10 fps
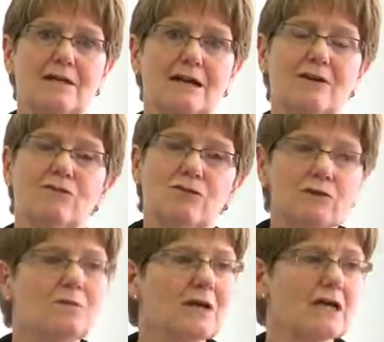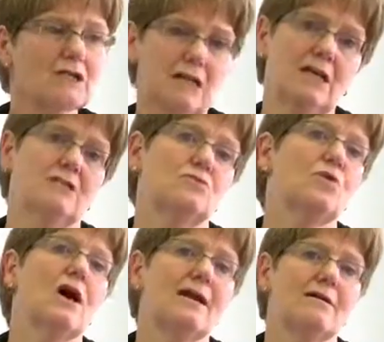And if you can make a change,
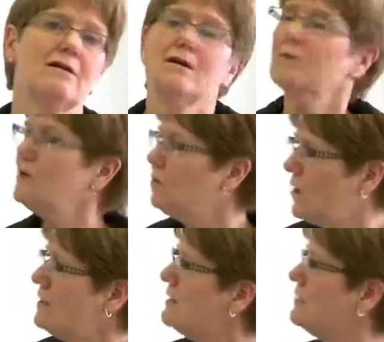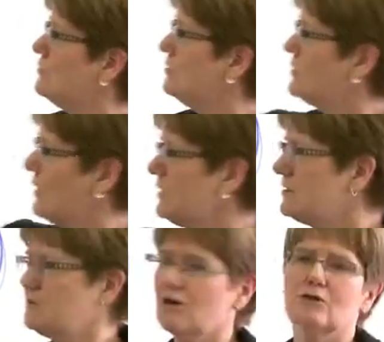pick one that you would like to
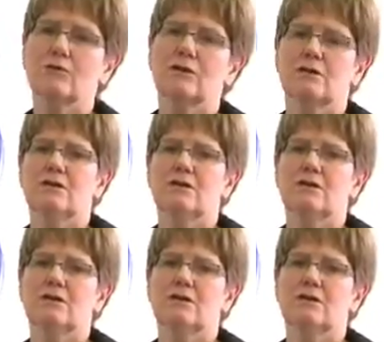start with